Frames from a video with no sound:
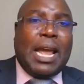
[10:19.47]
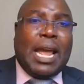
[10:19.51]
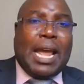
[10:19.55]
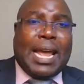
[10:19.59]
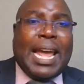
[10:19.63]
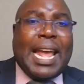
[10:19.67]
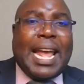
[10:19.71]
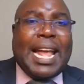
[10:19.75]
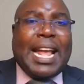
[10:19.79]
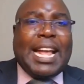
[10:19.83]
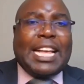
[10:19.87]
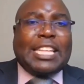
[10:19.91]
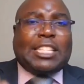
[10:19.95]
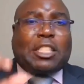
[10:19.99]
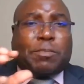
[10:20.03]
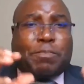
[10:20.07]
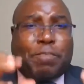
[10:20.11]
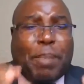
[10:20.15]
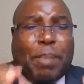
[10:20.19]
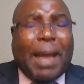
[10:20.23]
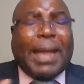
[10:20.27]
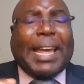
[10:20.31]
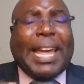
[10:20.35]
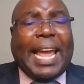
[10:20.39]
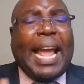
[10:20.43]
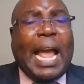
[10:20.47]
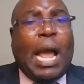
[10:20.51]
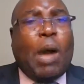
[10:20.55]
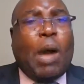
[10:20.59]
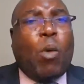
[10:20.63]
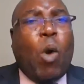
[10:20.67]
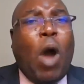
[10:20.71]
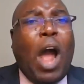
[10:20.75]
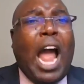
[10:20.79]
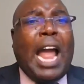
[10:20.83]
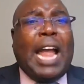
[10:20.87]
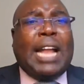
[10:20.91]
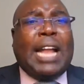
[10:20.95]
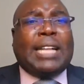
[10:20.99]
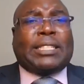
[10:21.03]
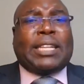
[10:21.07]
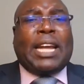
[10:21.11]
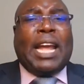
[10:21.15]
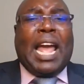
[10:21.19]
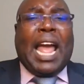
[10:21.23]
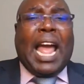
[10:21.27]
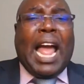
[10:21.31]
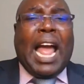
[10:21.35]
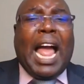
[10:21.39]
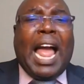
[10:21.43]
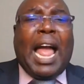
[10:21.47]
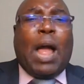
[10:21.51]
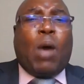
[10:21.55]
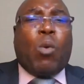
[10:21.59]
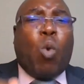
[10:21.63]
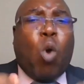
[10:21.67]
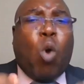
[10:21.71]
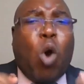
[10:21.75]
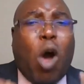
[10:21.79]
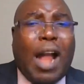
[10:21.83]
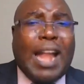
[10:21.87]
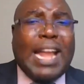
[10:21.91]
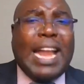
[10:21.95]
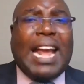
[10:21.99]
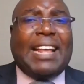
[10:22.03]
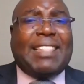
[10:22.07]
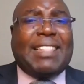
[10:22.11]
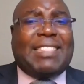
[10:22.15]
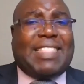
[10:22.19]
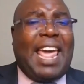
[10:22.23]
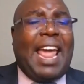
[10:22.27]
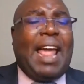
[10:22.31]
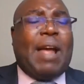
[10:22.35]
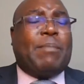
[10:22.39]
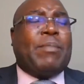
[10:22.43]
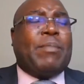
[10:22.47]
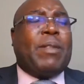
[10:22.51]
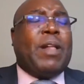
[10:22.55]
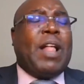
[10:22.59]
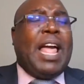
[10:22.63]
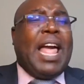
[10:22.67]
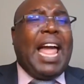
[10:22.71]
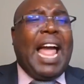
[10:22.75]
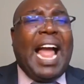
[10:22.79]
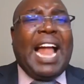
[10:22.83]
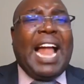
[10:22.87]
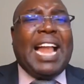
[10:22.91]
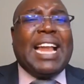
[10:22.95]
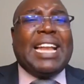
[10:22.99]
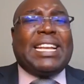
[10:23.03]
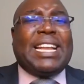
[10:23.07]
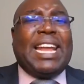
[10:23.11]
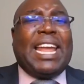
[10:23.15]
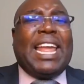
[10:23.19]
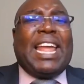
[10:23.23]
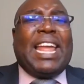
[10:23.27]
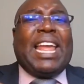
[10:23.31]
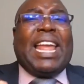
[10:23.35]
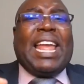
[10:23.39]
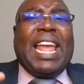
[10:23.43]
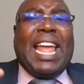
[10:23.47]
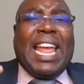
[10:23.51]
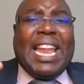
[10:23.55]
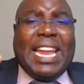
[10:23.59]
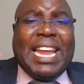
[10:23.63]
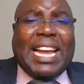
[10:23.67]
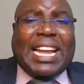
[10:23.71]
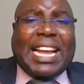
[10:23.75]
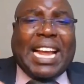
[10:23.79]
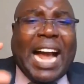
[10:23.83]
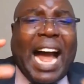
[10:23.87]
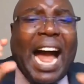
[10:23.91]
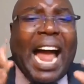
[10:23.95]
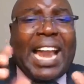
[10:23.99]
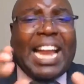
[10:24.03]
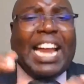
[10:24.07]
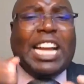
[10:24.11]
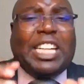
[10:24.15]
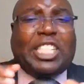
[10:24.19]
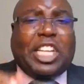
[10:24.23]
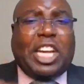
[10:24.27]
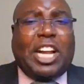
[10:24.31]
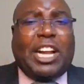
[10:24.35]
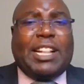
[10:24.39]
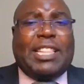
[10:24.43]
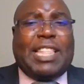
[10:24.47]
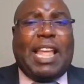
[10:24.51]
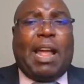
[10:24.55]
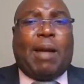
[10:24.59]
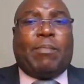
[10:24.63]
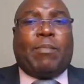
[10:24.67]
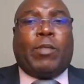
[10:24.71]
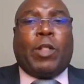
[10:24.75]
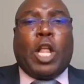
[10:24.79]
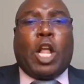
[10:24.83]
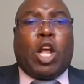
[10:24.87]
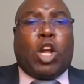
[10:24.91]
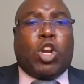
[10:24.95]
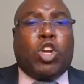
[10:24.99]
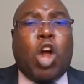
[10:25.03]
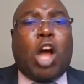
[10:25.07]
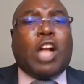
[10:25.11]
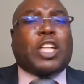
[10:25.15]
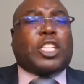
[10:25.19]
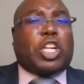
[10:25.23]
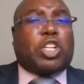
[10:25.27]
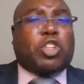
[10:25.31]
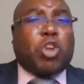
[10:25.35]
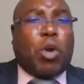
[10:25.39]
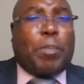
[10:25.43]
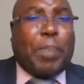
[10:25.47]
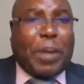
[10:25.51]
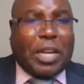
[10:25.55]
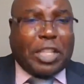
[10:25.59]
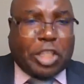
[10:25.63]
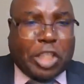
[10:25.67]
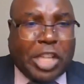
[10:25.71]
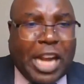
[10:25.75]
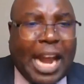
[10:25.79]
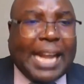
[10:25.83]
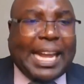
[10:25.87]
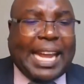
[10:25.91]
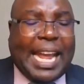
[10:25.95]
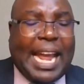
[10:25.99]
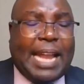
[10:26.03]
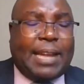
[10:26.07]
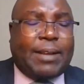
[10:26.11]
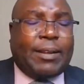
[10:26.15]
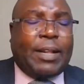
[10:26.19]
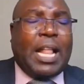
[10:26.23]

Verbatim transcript: He is speaking a word, uh, warning them and encouraging them not to be shaken.